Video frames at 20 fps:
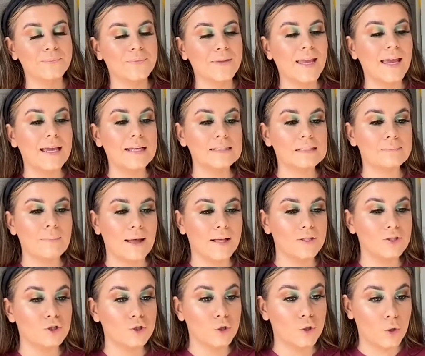it
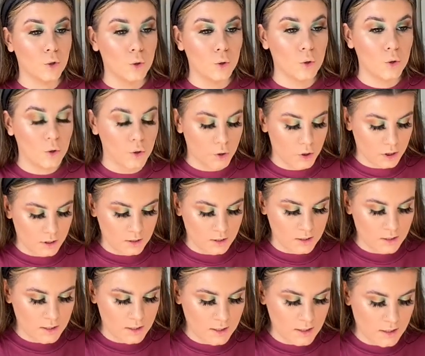smells good.
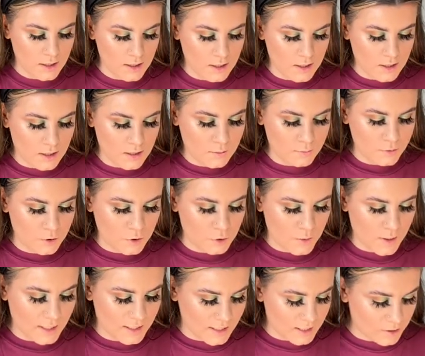Just
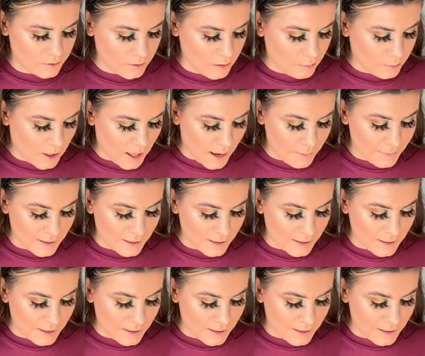quickly going to apply my